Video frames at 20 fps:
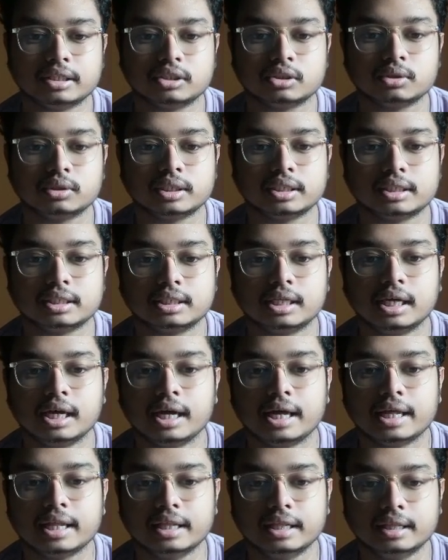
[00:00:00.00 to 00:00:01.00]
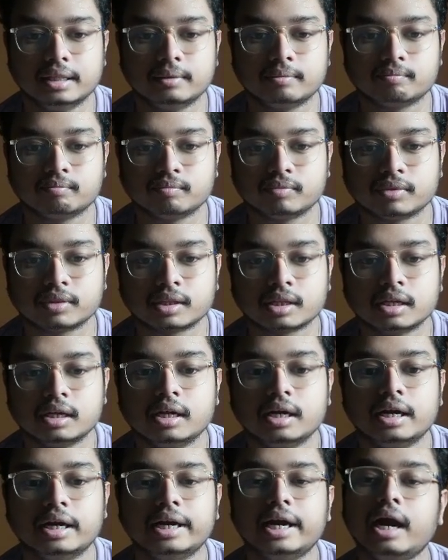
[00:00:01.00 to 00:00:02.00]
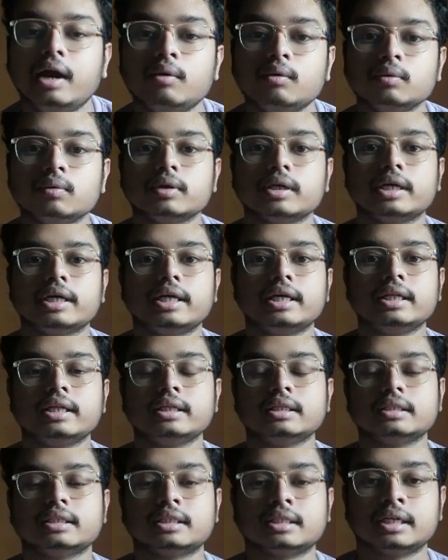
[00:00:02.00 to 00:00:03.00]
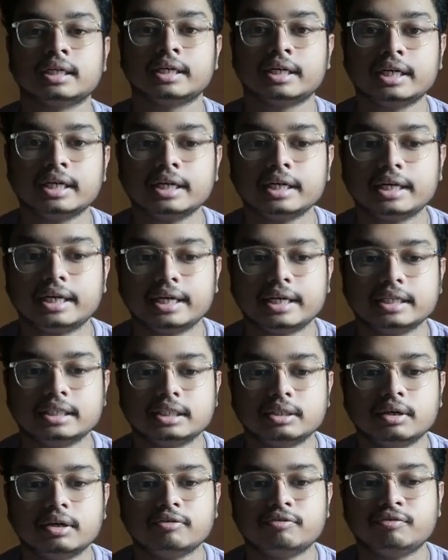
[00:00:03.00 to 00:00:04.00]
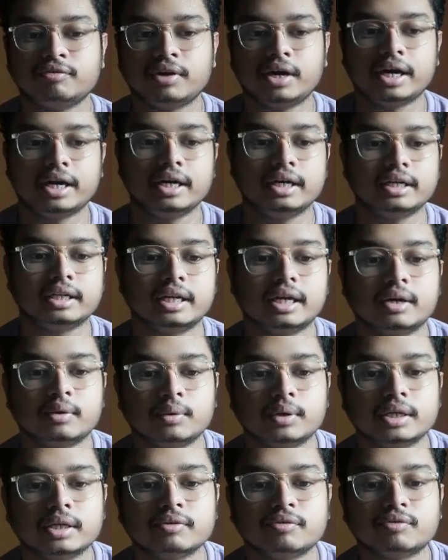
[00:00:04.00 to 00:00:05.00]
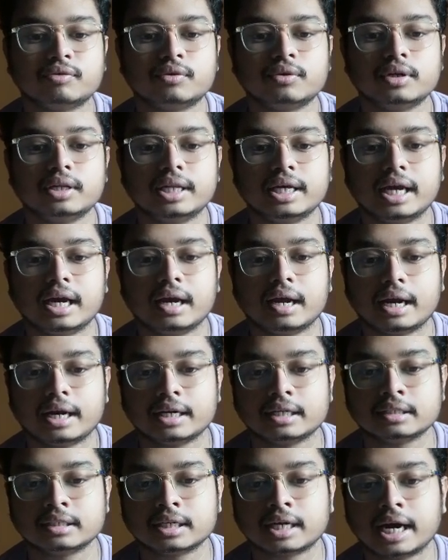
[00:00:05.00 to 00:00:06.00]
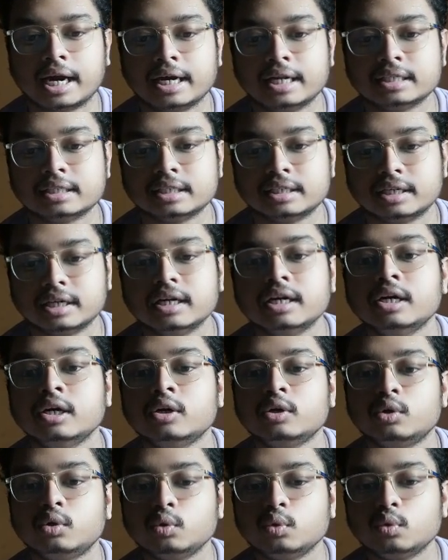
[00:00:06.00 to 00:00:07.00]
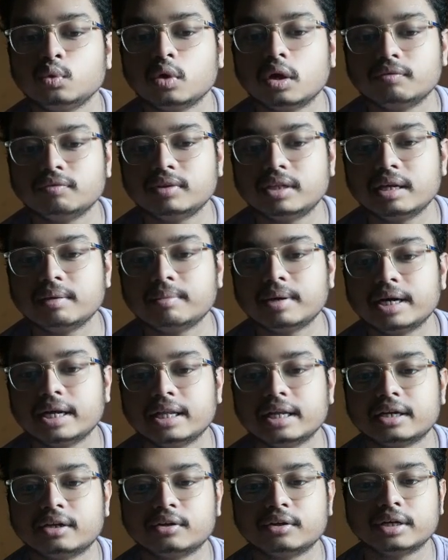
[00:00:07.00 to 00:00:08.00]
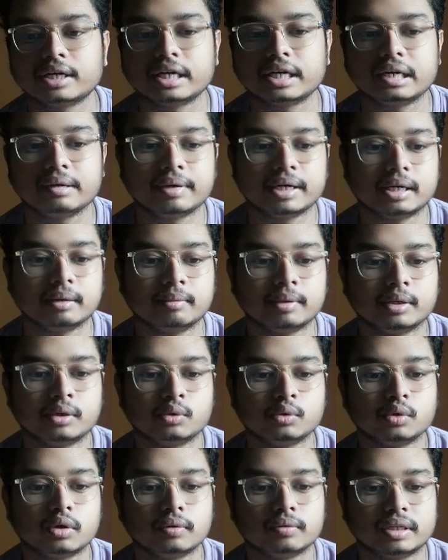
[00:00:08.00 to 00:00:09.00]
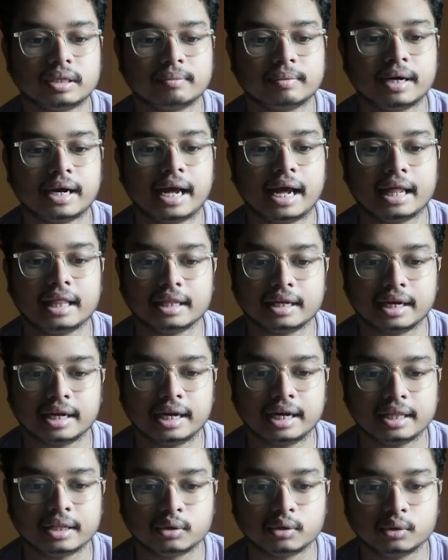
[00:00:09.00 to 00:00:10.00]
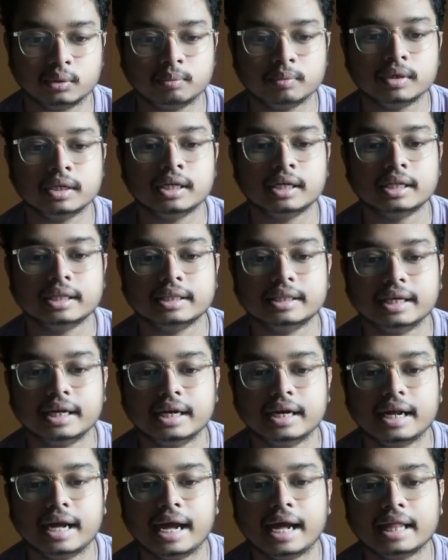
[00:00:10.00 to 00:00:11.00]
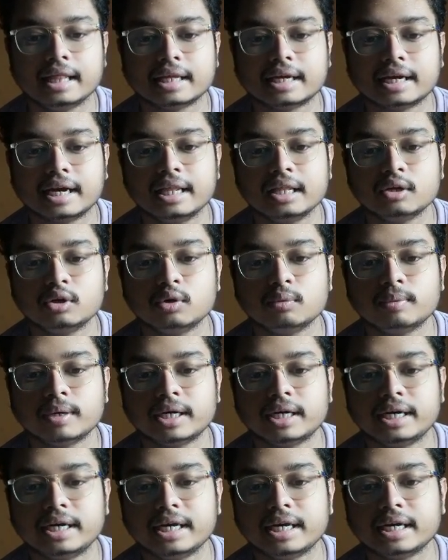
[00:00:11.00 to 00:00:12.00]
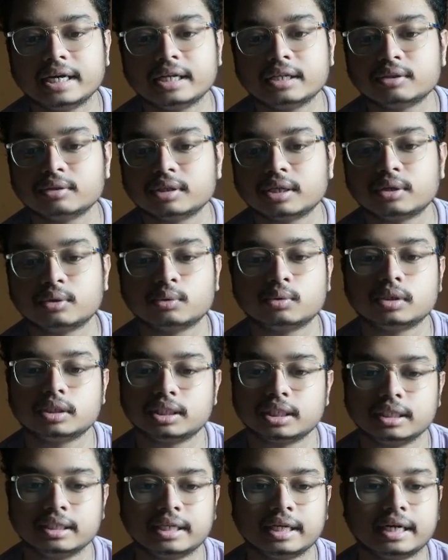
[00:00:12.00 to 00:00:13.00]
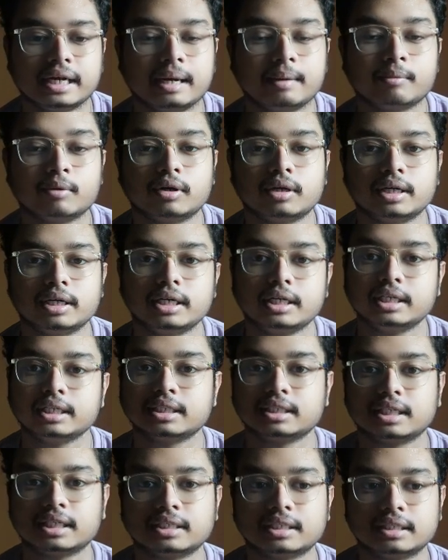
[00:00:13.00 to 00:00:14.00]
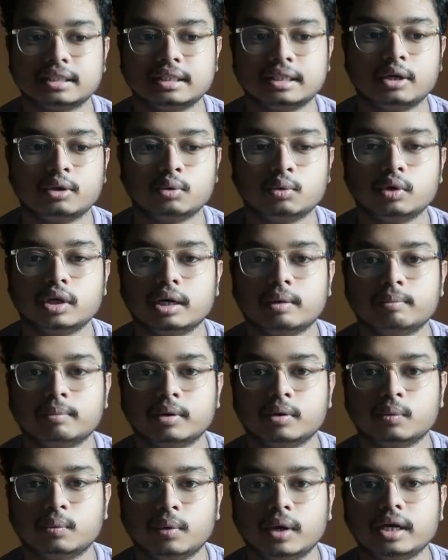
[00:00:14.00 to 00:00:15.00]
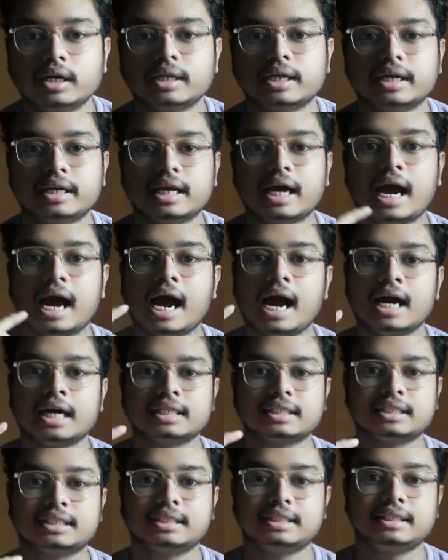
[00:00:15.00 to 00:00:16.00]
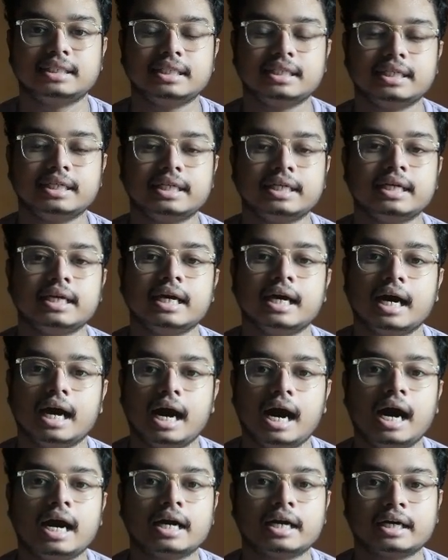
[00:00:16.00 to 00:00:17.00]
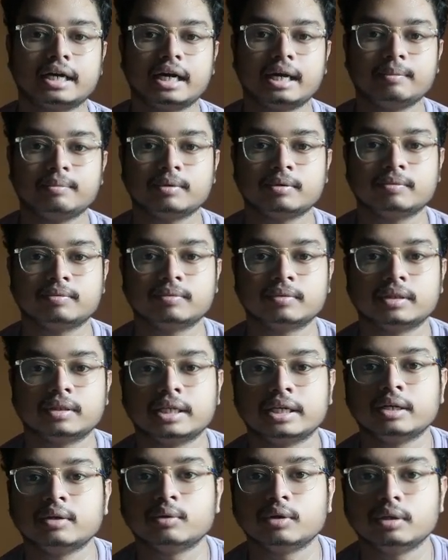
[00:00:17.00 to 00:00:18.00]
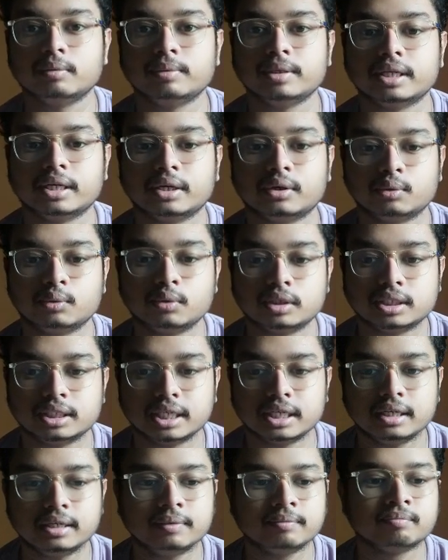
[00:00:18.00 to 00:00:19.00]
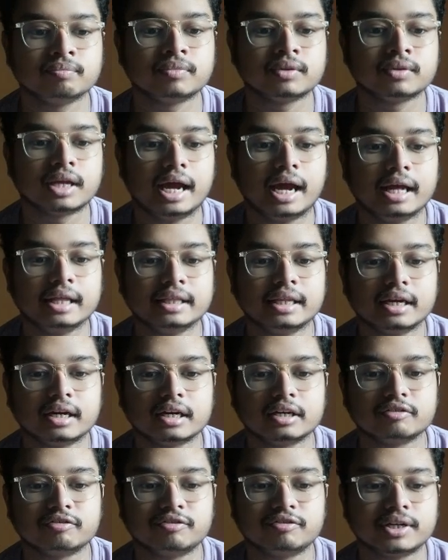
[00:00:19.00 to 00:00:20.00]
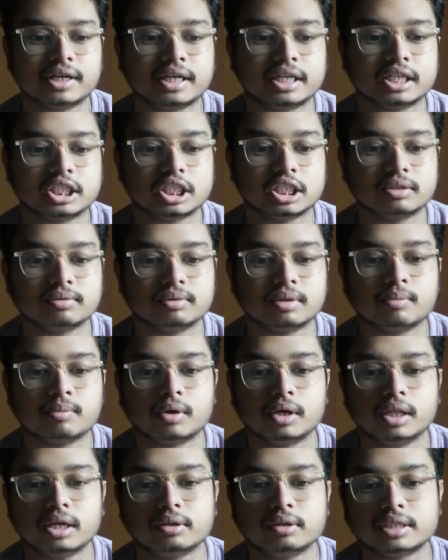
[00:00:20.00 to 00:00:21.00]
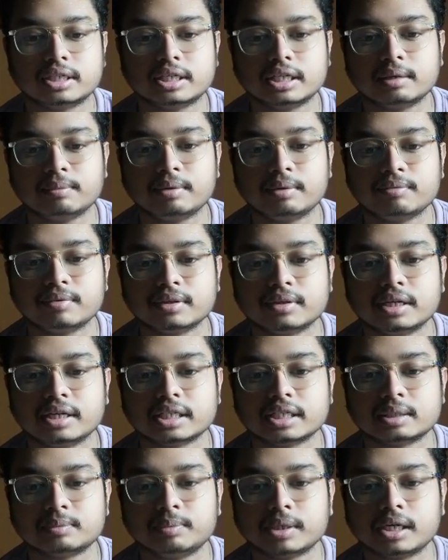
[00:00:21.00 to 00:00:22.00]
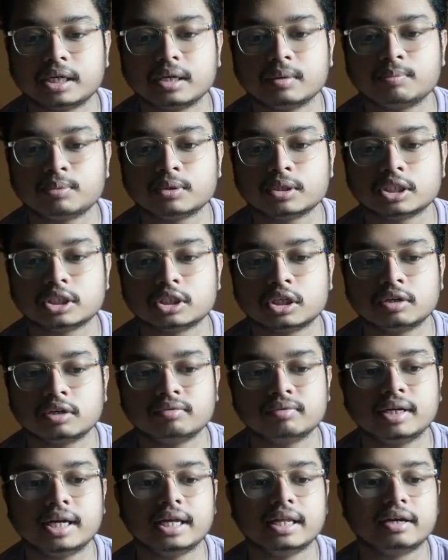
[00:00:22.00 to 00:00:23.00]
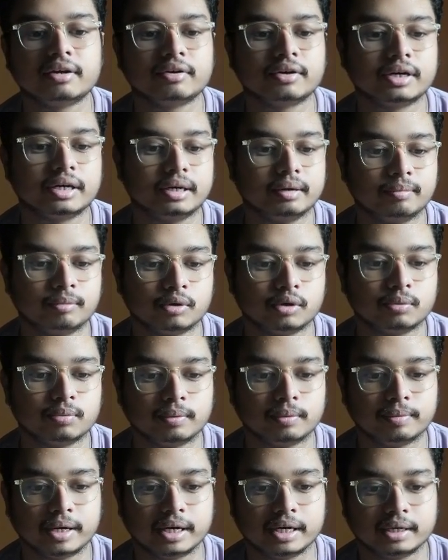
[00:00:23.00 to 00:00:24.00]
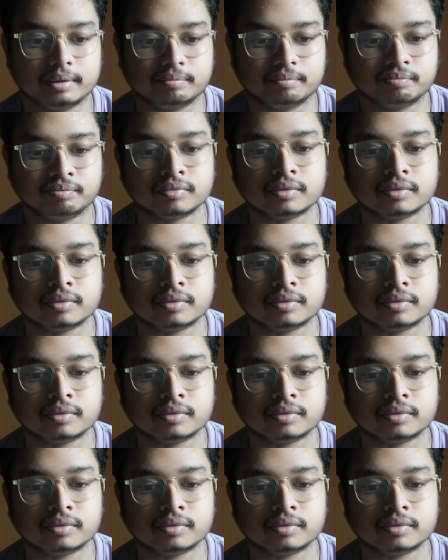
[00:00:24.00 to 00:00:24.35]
So this is the L. Now in certain case you find that when the four ligand attach the chiral center, two of them are electronegative atom and two of them are alkyl group. Then alkyl group are taken into the root chain that I am already discussed in the rule number 1, that the RCR type of thing will be the root chain, and the configuration of the molecule is determined for the respective position of the electronegative group of atom.